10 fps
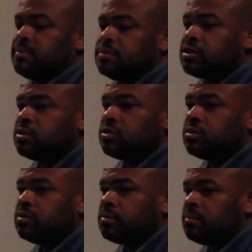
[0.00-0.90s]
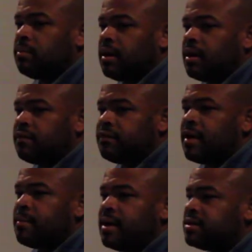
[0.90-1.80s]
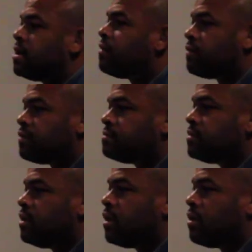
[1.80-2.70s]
to find myself, and